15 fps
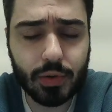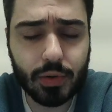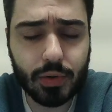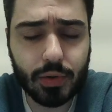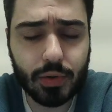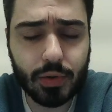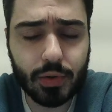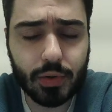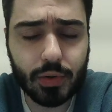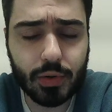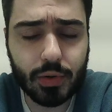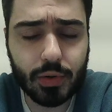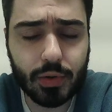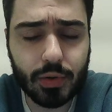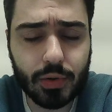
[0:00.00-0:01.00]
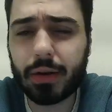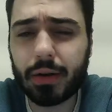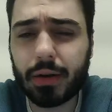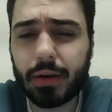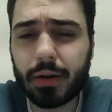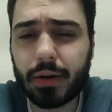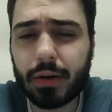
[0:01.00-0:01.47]
I believe, tonight, or
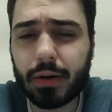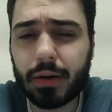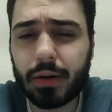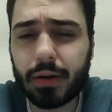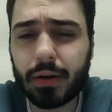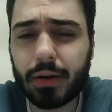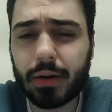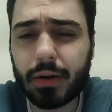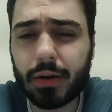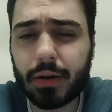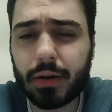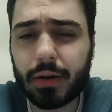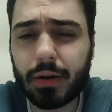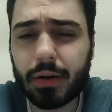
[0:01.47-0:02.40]
it was the game here.